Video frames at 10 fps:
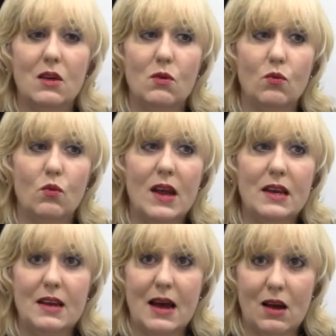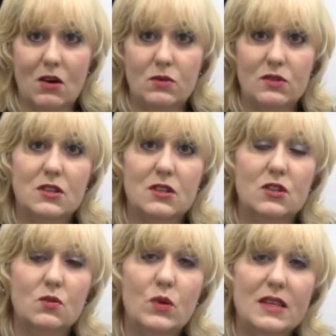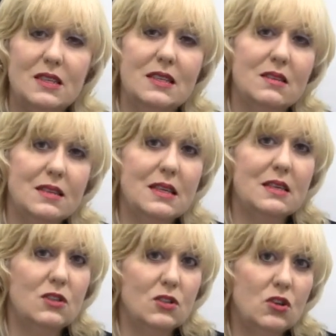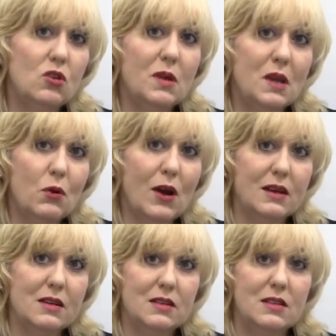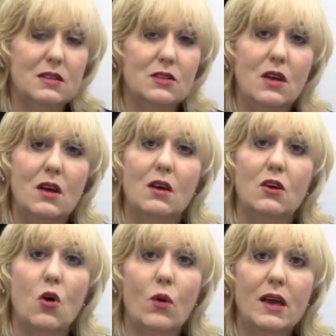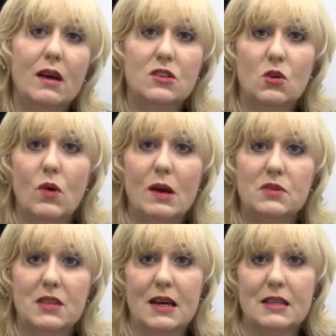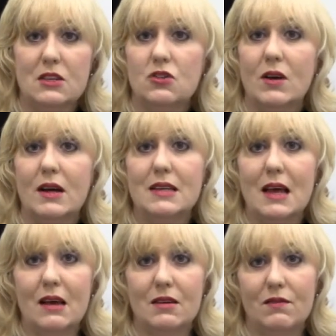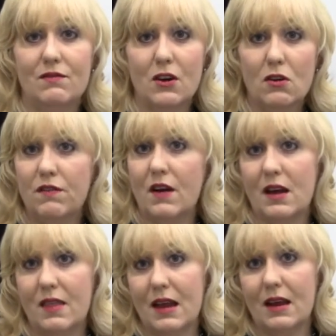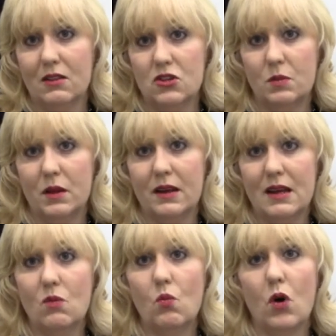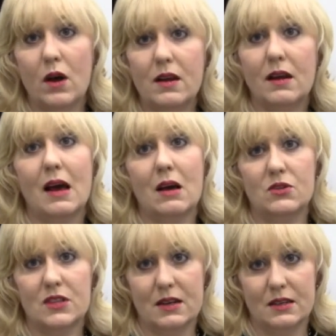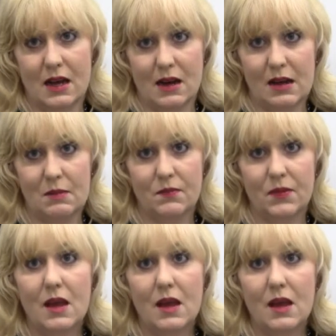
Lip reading: Right now, we still see too many practices going onto websites and trying to verify that eligibility one account at a time.